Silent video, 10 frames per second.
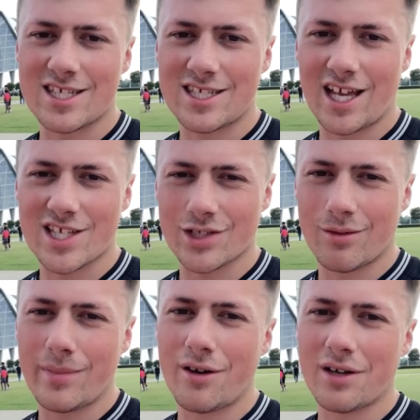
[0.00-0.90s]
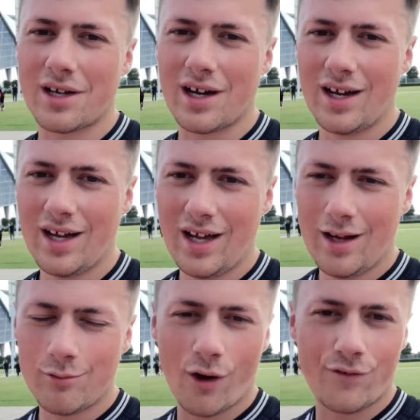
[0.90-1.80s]
States of America.
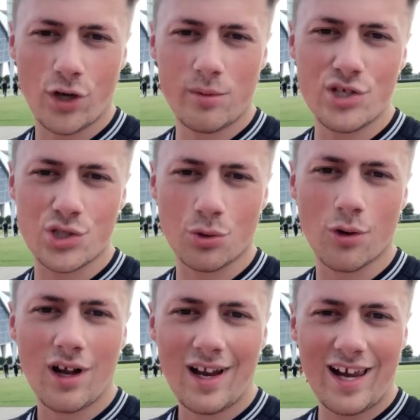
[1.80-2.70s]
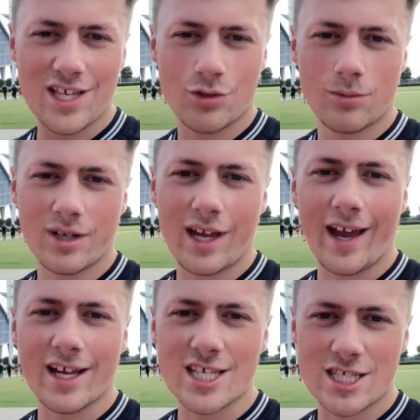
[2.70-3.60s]
Well, further ado, let's go over
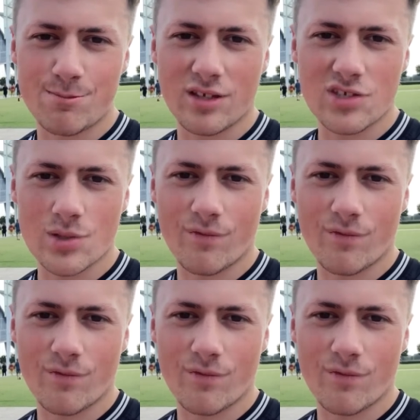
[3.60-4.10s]
there and speak to some